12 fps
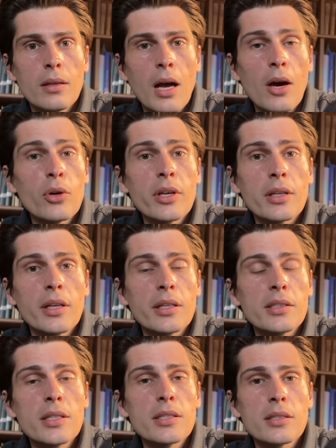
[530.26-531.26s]
how can I
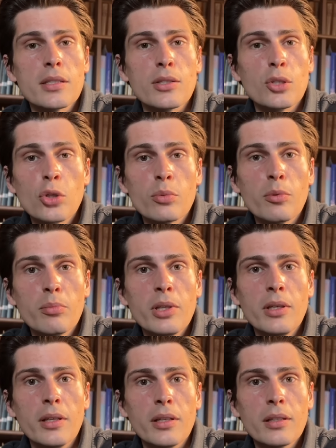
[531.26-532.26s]
exist as a human
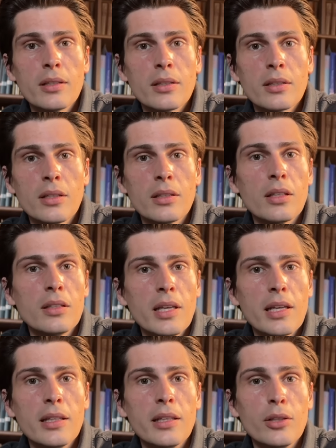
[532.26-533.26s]
being in the
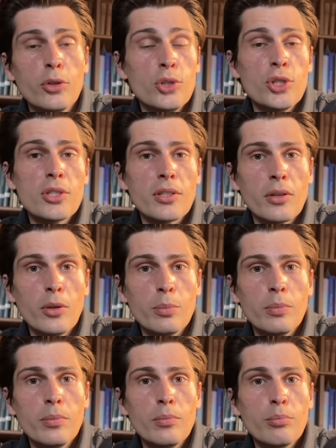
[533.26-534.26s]
daily, logistical,
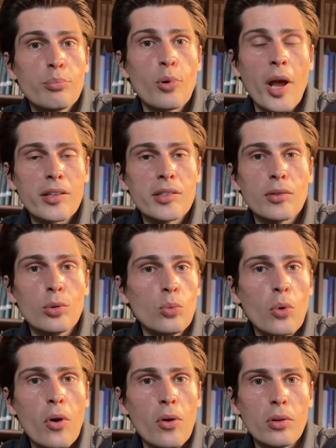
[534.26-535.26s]
practical
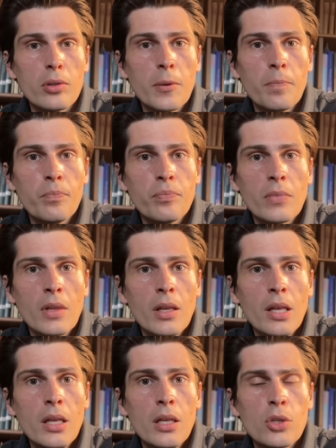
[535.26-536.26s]
world?
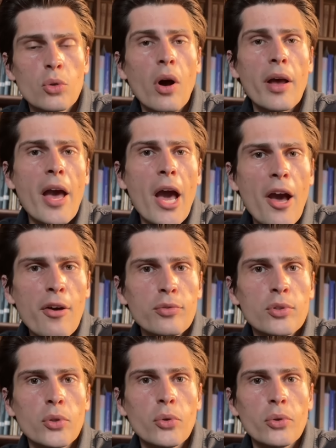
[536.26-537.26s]
So I have
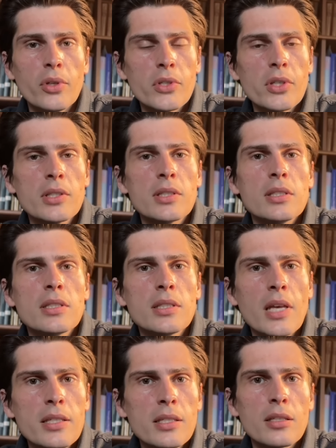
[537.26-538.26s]
to do this. It's a
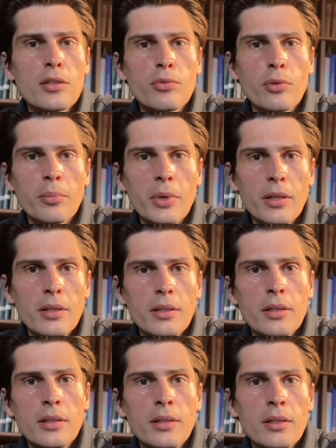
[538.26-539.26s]
necessity for me.
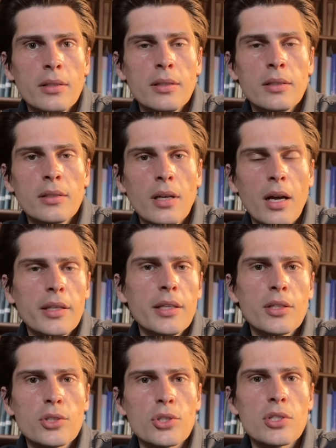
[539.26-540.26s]
I
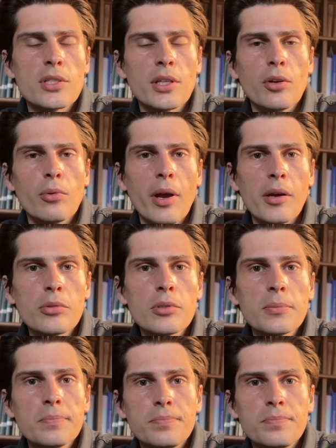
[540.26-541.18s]
can't just sit around.